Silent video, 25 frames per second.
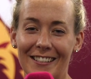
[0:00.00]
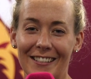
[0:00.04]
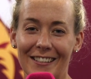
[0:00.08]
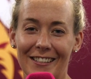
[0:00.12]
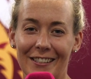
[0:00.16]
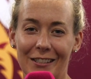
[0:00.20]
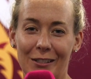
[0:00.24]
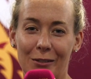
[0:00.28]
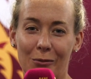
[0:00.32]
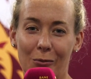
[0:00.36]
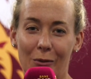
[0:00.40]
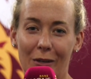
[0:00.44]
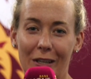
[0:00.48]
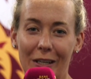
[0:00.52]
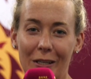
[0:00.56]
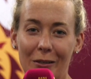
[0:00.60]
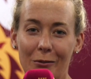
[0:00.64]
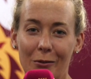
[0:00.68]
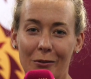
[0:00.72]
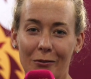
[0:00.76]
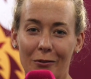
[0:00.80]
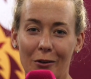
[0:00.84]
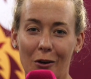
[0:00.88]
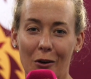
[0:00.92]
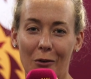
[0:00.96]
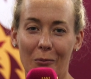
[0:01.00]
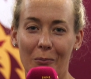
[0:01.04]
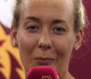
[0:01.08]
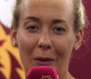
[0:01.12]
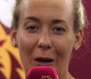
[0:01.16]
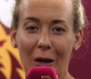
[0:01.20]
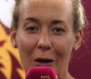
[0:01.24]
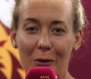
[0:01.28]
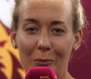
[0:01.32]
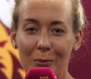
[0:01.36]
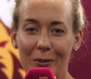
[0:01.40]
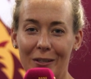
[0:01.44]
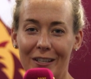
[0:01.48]
to this week, we've got
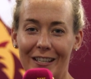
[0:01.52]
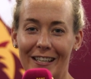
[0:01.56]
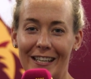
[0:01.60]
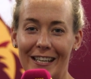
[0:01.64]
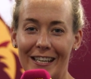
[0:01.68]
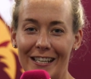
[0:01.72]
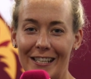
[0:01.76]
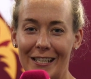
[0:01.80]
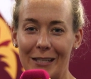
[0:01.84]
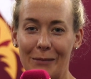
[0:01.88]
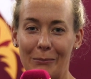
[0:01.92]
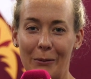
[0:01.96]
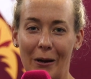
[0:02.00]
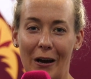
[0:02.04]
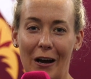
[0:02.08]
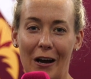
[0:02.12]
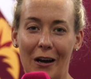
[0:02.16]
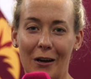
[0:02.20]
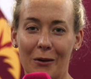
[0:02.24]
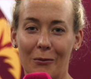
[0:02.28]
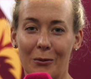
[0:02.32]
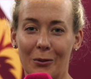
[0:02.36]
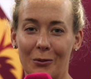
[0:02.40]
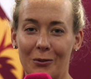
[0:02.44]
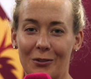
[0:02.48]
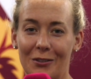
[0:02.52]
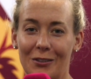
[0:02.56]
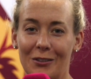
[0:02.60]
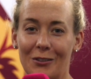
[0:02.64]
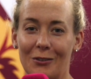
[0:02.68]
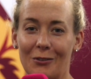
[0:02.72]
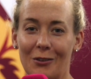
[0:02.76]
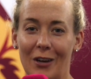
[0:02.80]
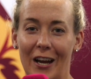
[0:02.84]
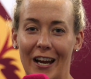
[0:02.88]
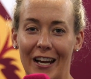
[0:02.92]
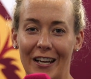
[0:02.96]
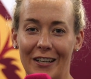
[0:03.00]
Melbourne at Hickey Park, Wilston
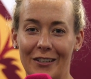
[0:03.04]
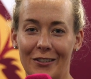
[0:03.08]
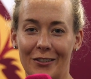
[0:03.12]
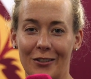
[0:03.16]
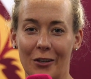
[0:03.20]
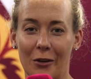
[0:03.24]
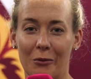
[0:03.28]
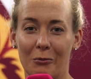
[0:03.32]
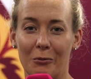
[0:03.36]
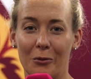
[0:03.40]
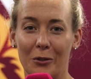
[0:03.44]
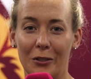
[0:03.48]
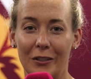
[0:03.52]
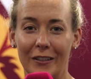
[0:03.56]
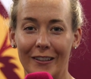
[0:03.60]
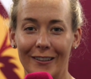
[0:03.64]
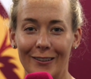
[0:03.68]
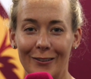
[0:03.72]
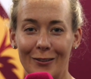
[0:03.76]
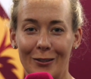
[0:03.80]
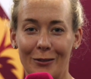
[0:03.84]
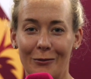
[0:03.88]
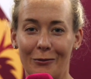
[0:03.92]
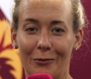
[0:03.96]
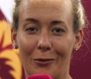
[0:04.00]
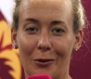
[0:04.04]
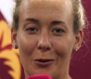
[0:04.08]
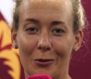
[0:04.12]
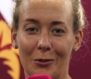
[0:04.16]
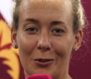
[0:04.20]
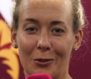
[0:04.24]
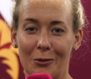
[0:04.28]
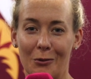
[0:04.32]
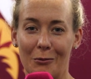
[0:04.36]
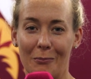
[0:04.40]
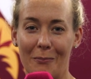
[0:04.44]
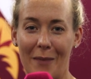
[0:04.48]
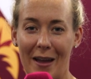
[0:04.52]
Grange, so really looking forward
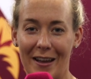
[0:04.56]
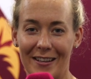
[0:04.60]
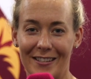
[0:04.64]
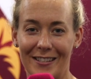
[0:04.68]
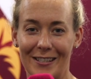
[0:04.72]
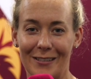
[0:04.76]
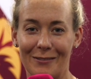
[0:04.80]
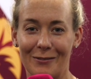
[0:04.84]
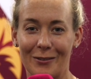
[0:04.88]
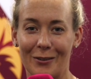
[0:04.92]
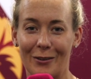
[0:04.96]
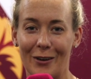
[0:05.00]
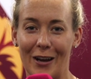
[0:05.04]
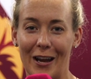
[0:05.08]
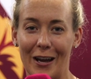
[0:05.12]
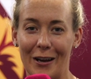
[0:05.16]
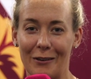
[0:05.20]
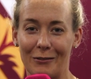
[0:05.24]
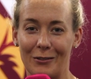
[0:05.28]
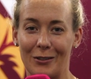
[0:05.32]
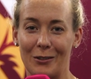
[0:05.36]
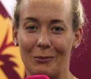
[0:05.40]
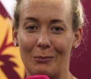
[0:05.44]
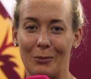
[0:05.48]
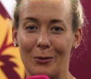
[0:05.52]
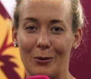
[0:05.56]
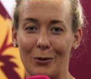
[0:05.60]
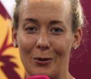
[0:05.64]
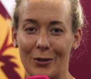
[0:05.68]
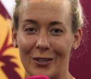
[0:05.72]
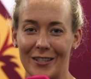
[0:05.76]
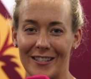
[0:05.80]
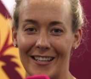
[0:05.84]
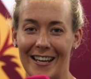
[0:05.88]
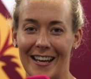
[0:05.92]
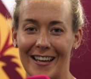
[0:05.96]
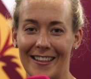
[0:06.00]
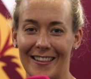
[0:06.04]
to a massive crowd of
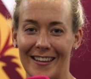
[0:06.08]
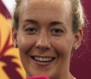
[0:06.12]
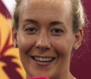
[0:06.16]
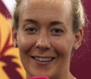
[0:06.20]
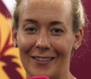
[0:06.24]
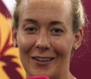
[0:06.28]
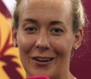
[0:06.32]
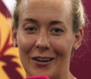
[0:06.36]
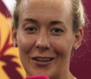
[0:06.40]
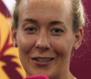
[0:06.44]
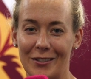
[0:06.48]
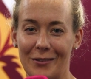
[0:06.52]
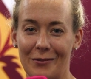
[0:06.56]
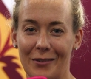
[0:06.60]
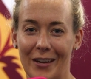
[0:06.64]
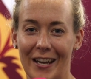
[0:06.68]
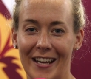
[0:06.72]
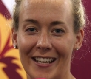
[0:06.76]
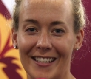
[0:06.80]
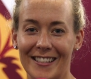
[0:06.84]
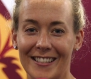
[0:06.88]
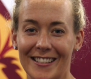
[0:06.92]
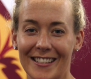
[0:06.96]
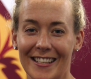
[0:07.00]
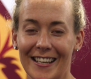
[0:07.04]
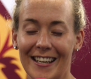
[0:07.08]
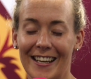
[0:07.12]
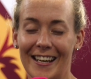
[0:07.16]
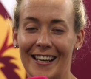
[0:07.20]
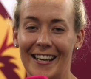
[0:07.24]
supporters out there, Lions fans.